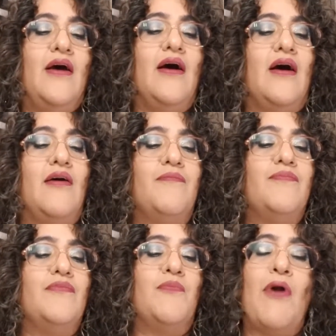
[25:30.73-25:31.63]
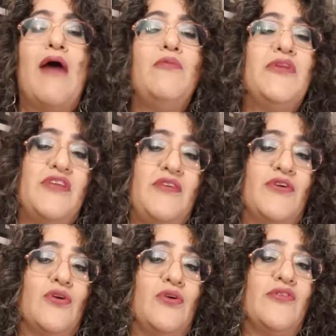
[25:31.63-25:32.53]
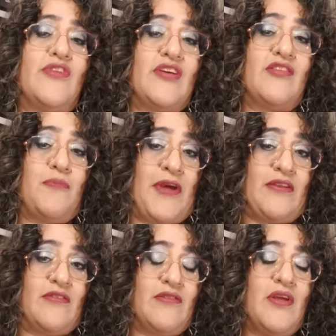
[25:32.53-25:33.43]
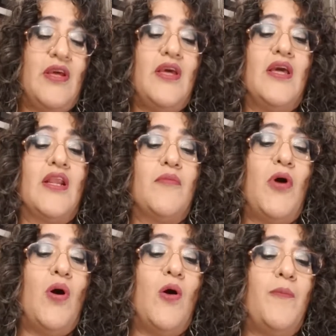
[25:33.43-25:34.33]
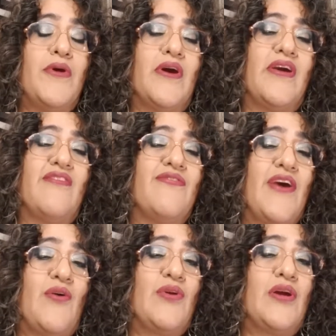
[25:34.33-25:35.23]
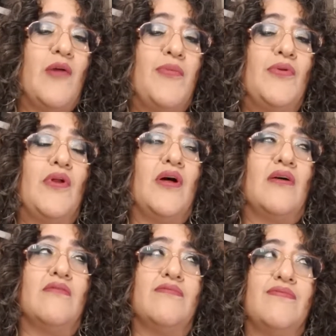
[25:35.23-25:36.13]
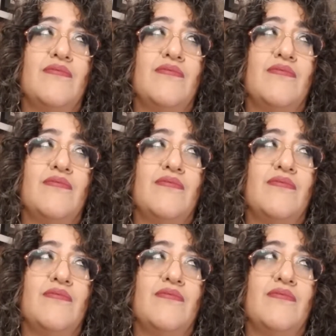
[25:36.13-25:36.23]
the problem with Diva Curl is the expense. And I'm hoping I have found a couple of